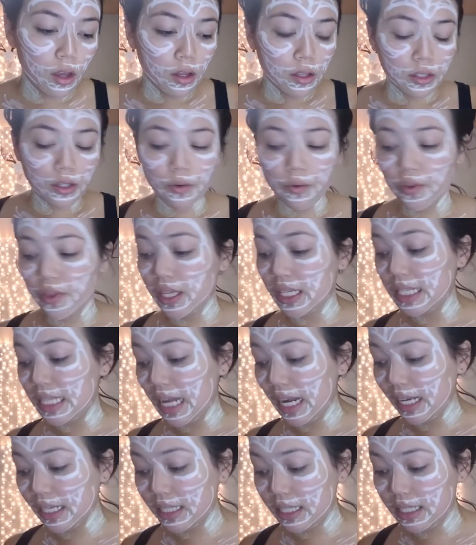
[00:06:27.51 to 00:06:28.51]
So for this
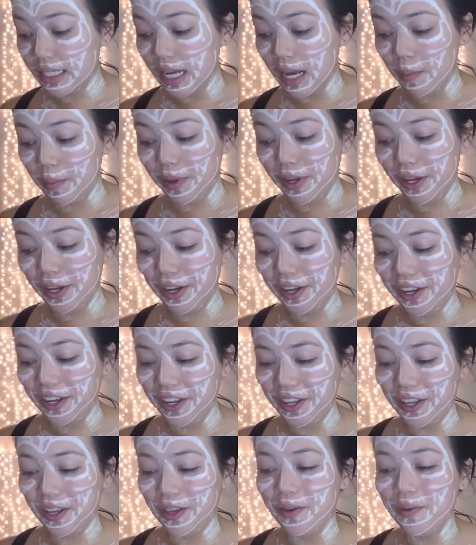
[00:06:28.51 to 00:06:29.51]
next step,
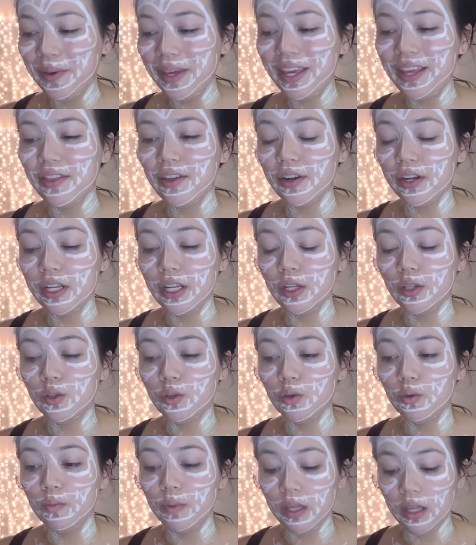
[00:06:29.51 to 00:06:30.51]
you either need
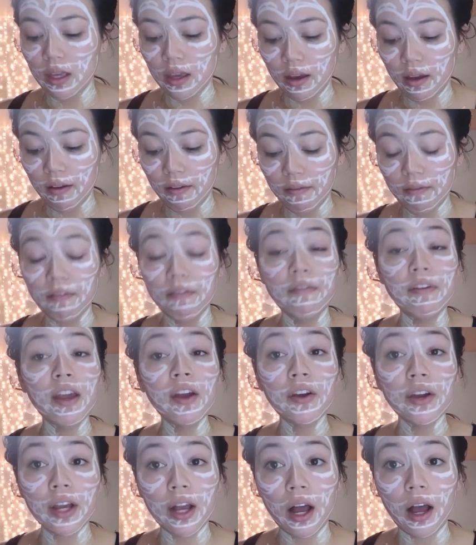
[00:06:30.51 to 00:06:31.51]
to be
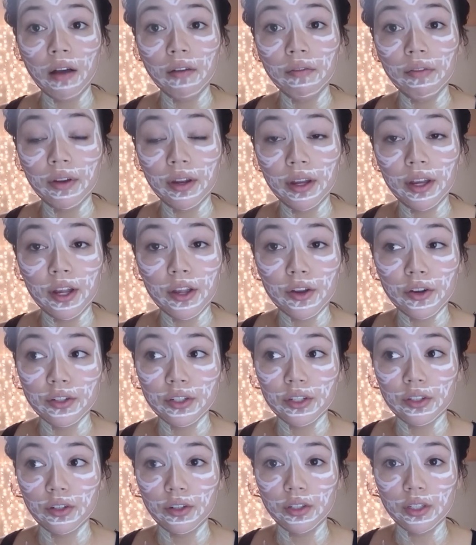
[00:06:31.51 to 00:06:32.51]
very confident in your
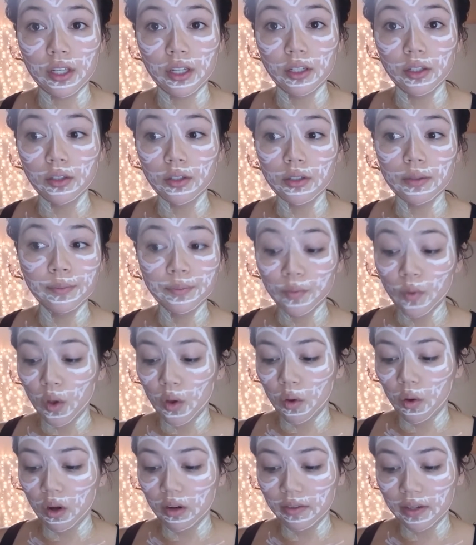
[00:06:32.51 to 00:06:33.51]
scissor skills
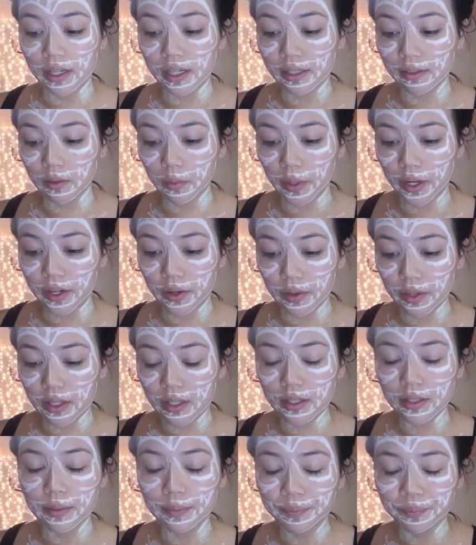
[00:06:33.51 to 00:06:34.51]
or find a different way to do
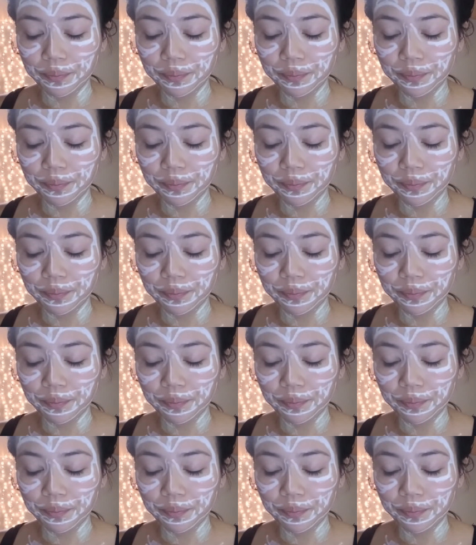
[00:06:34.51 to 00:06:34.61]
this.